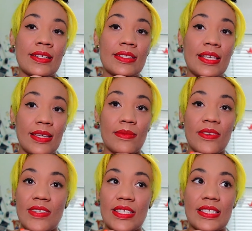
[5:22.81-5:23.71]
teen
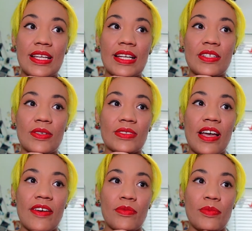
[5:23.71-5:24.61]
movies that I don't love,